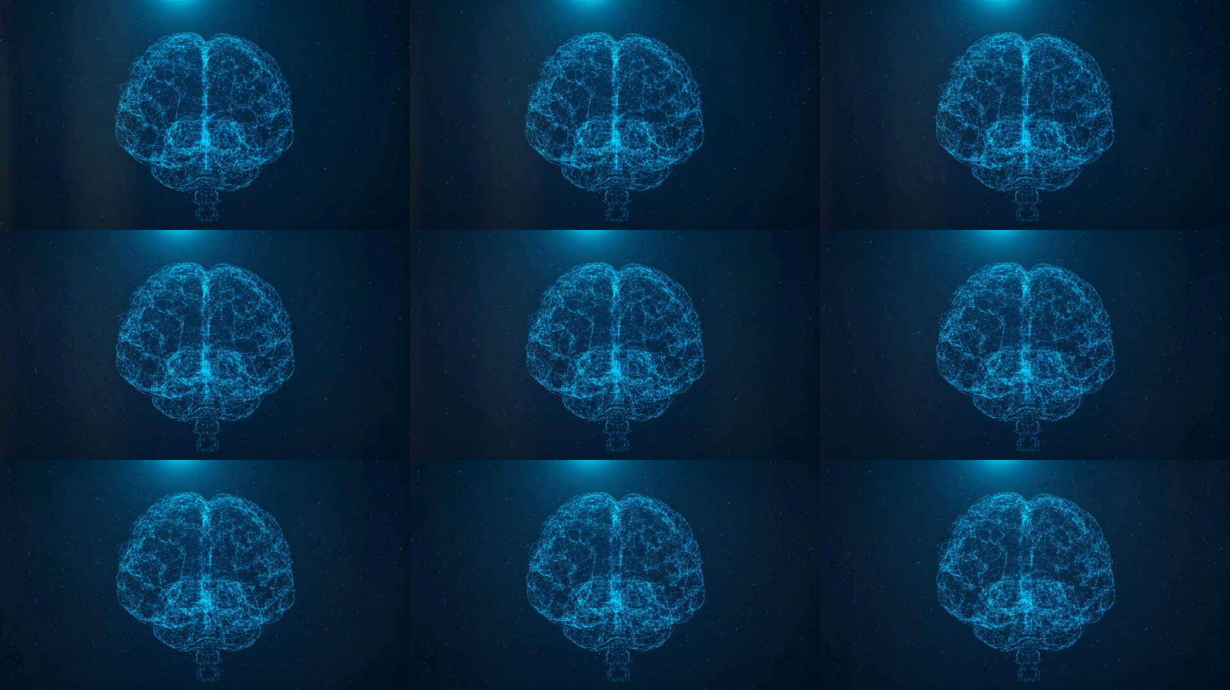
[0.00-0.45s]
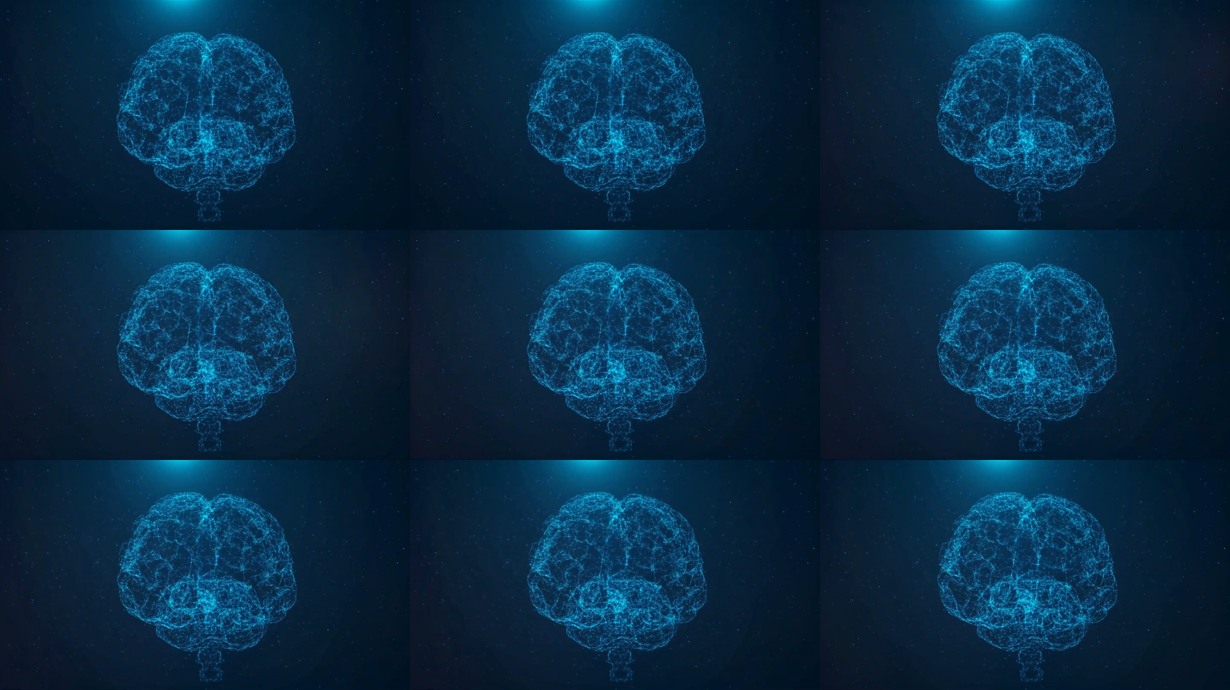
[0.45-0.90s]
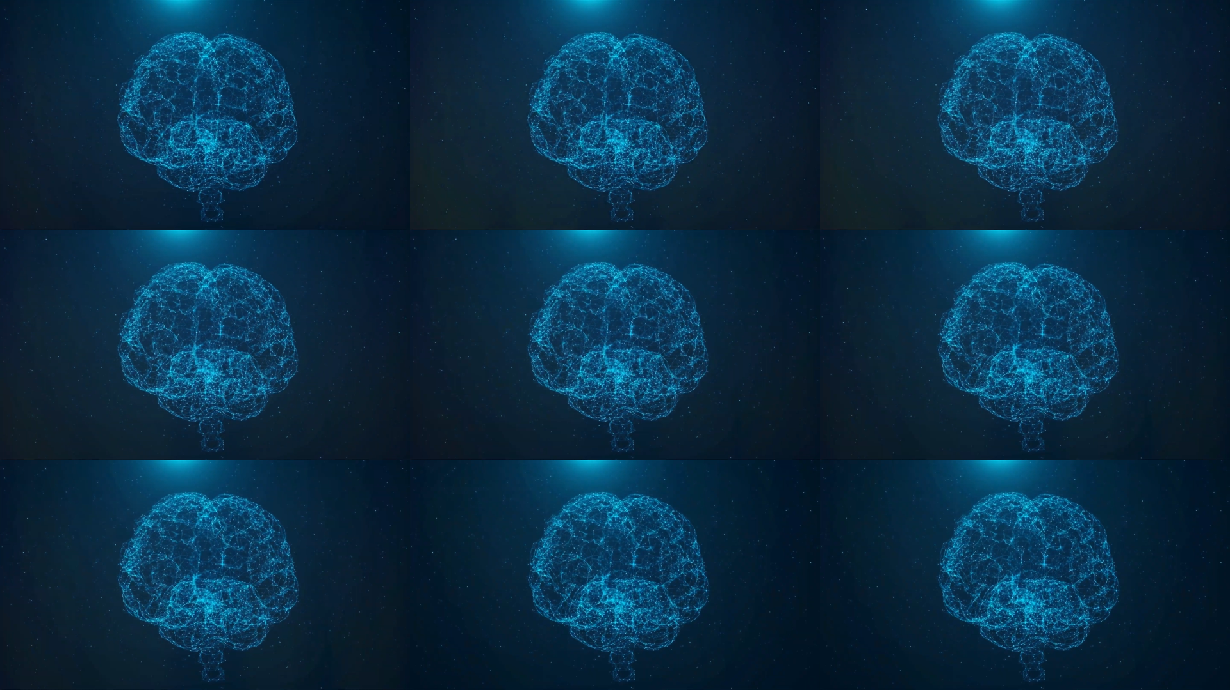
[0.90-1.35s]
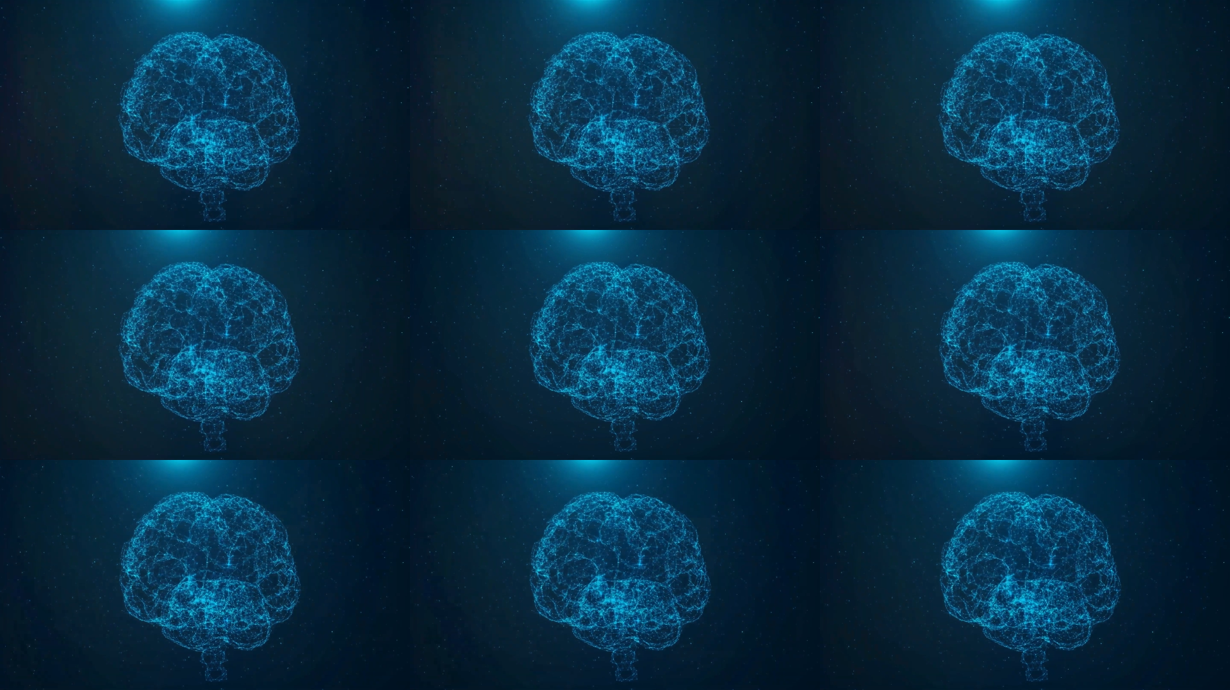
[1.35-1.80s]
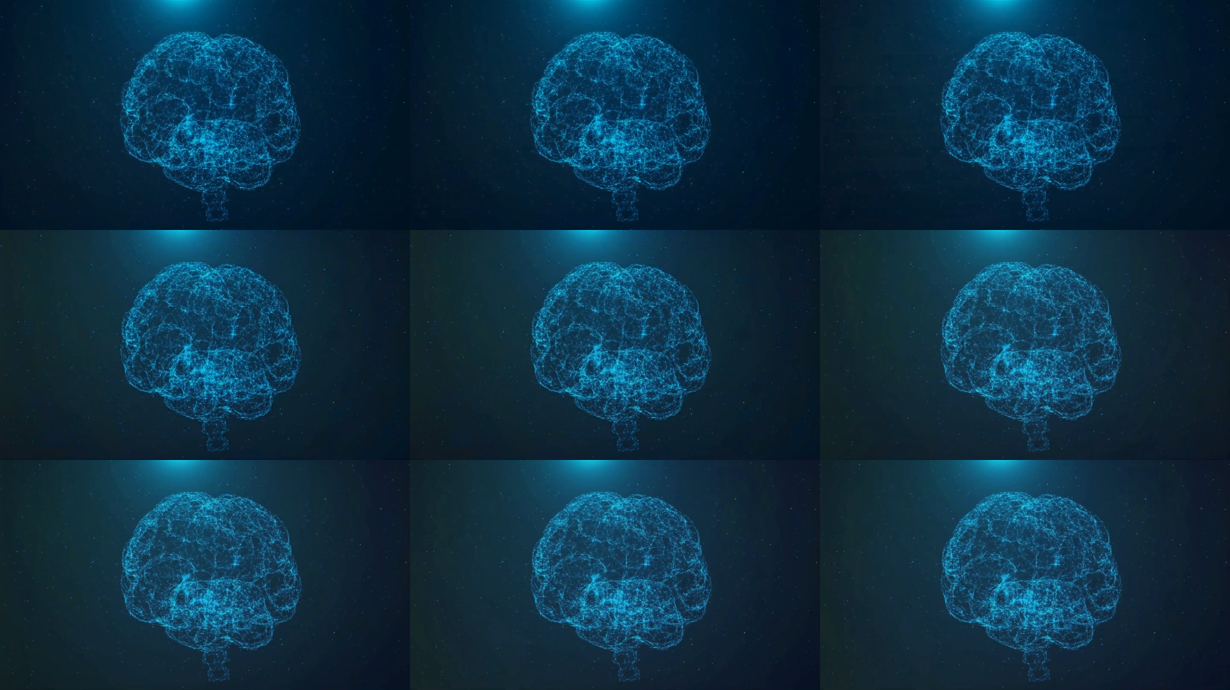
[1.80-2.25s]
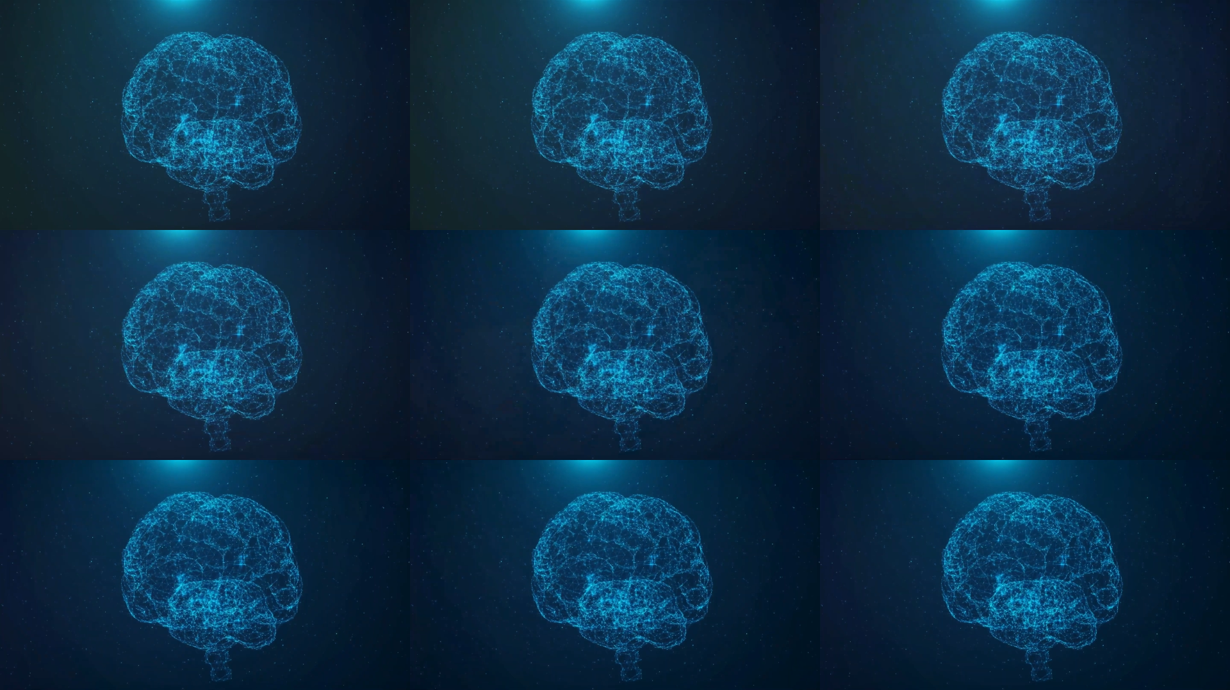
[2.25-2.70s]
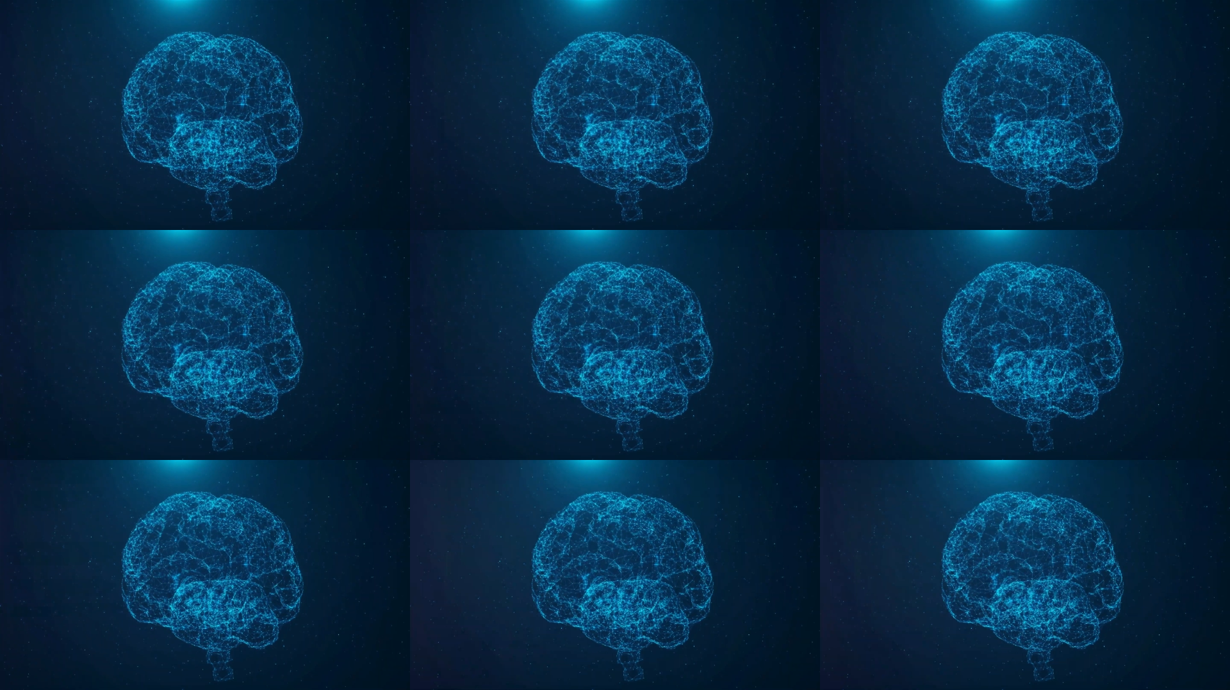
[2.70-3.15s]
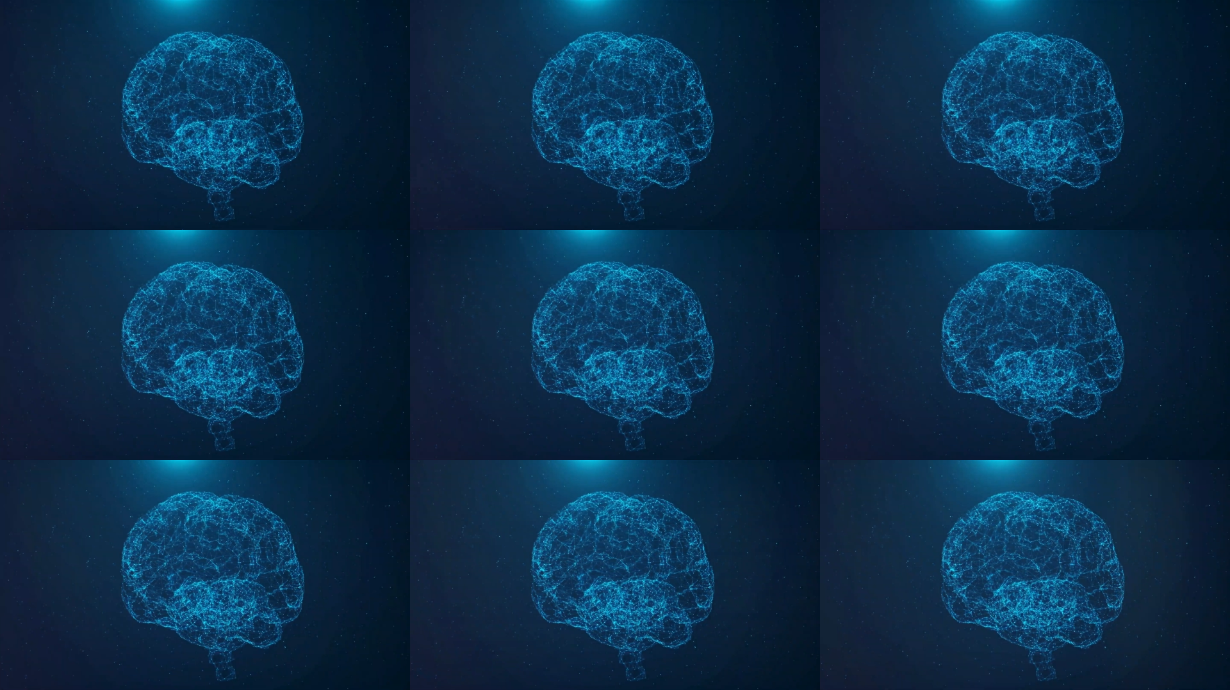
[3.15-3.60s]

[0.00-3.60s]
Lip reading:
[unreadable: no face in view]